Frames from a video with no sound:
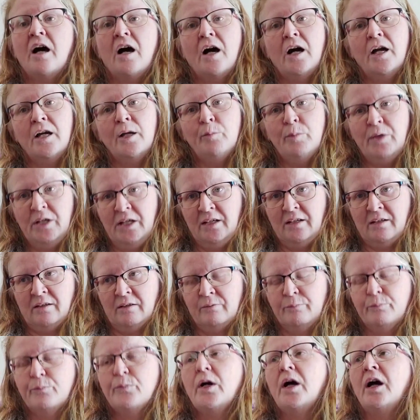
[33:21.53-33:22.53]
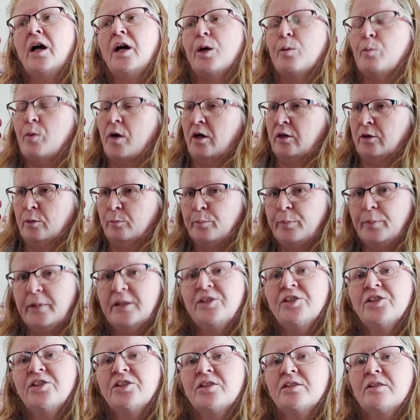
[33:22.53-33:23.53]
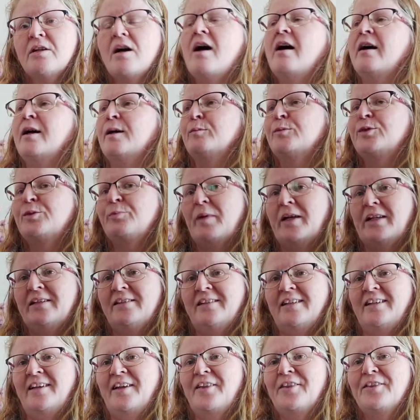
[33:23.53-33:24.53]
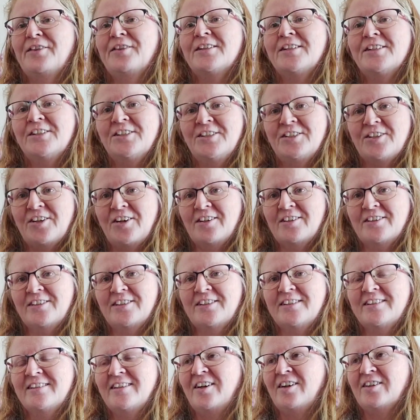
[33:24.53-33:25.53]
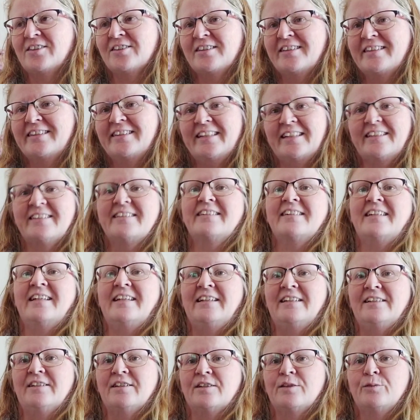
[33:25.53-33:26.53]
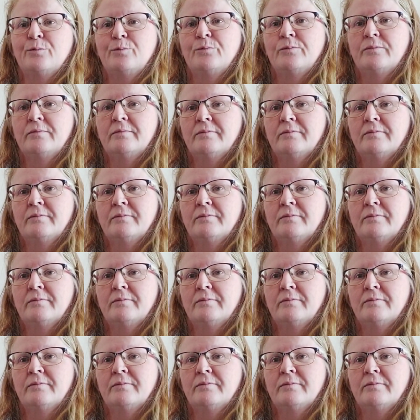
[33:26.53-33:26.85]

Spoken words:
I am here, I am on a budget, I am spending $30 on 6 skeins.